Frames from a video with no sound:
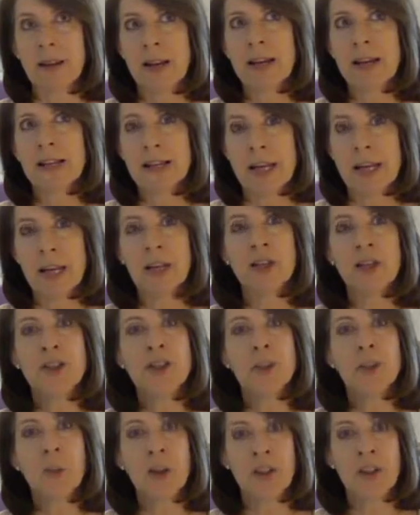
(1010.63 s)
an
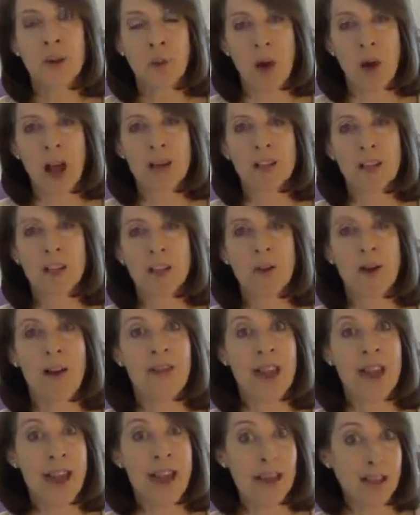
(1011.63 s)
issue with grass cloth
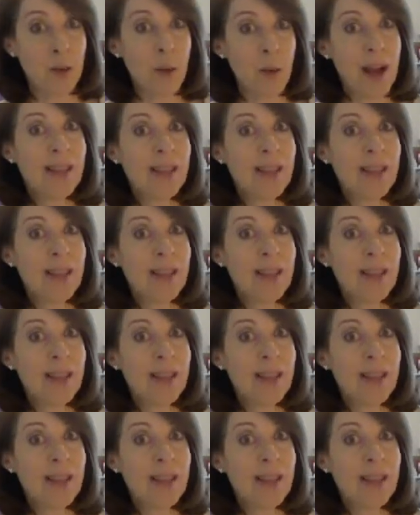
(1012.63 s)
anyway.